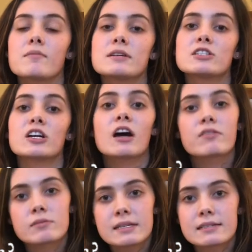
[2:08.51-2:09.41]
Is their
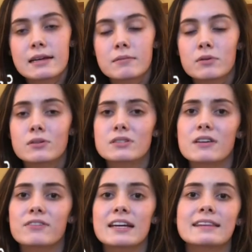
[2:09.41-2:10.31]
government stable?
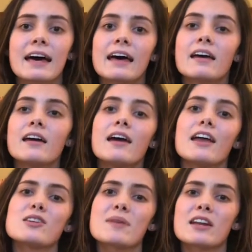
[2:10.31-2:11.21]
Stuff like that.
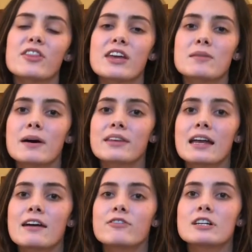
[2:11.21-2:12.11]
And you may not think about that
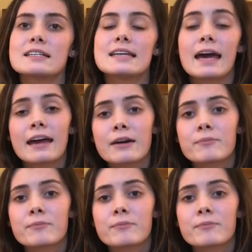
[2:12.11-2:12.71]
every day,